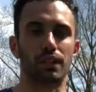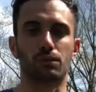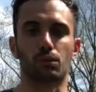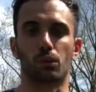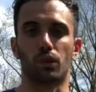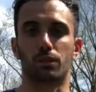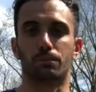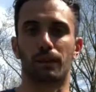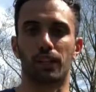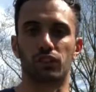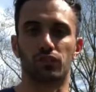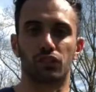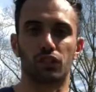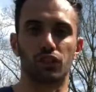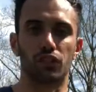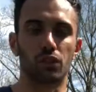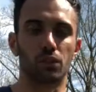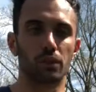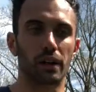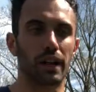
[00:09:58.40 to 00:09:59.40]
works best for
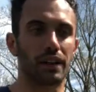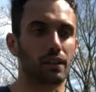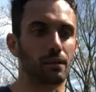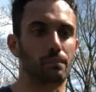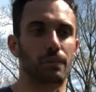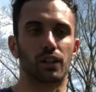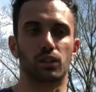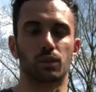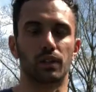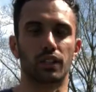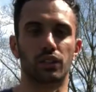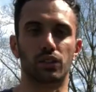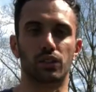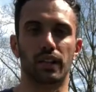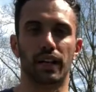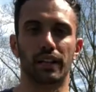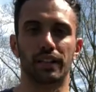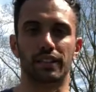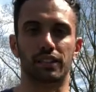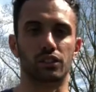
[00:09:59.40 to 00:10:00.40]
you, and the best way to do
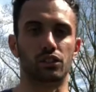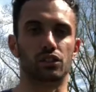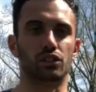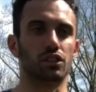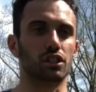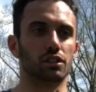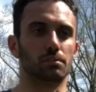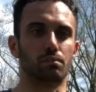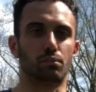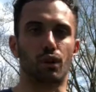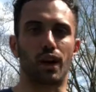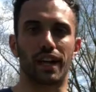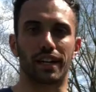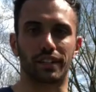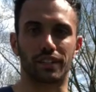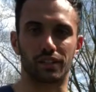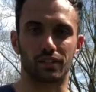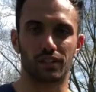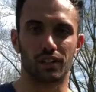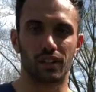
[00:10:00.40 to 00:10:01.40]
that is just
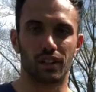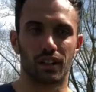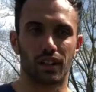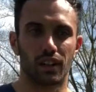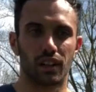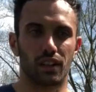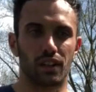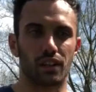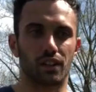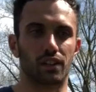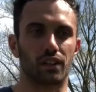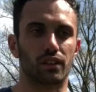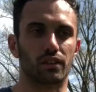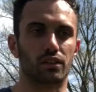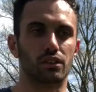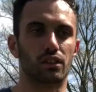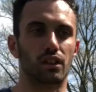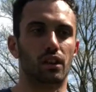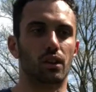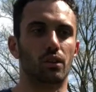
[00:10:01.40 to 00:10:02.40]
practice. You know,
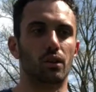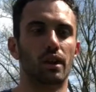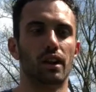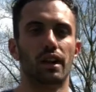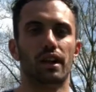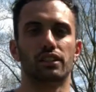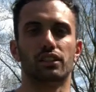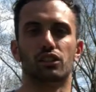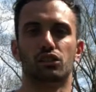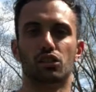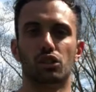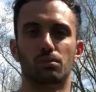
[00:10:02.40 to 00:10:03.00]
so as I showed